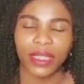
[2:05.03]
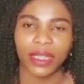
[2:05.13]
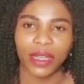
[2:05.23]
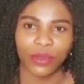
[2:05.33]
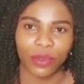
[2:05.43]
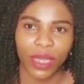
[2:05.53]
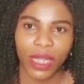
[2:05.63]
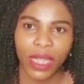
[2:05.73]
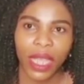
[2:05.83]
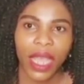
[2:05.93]

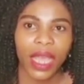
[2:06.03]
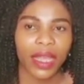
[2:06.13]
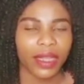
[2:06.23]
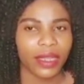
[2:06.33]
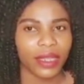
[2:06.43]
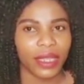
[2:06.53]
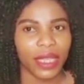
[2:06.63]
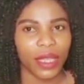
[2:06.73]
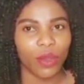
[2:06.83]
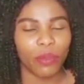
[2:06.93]
salon, and
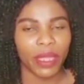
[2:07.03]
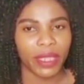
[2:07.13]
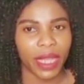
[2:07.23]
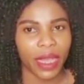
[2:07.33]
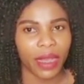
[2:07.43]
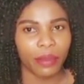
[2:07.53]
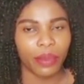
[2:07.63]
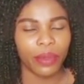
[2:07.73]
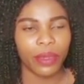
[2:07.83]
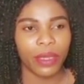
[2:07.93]
he opened up